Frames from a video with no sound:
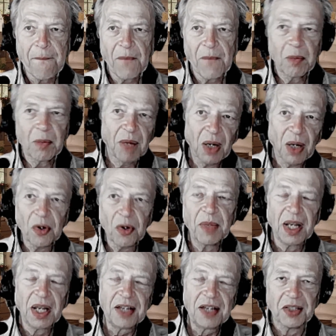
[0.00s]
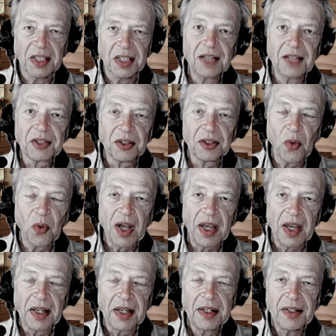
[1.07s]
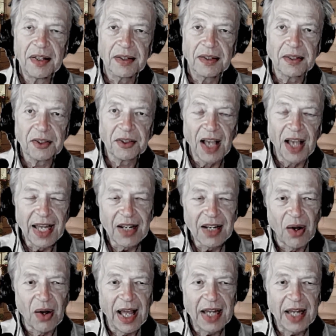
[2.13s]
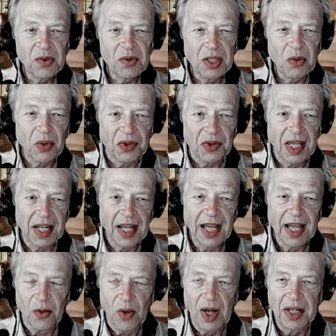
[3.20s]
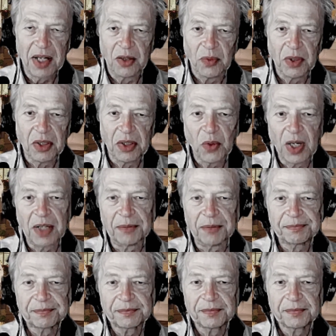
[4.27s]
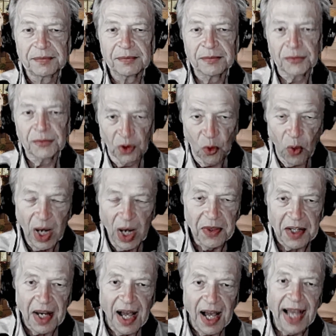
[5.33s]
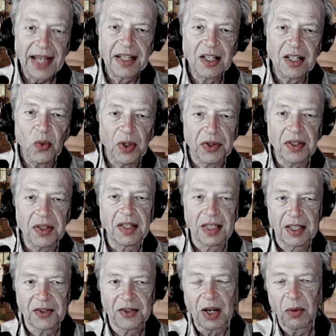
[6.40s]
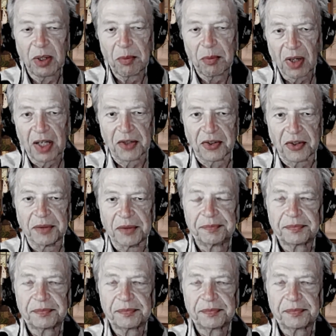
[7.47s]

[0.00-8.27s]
But rumination gets in the way. So how do you deal with that? How do I deal with it? Well, the way that I deal with it is I replace it